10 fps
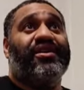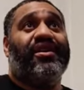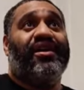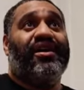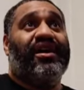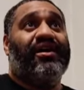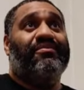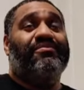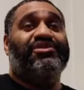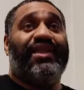So
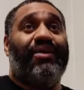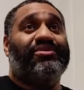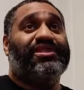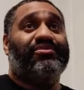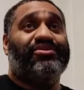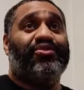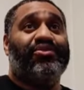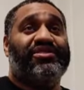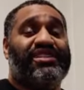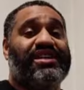it was cool to
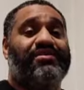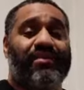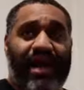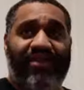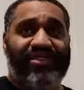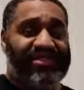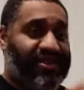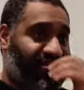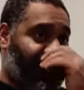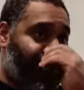see. Obviously, they're
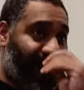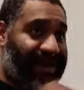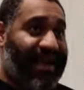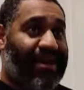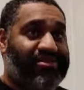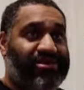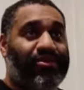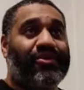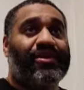still not allowed to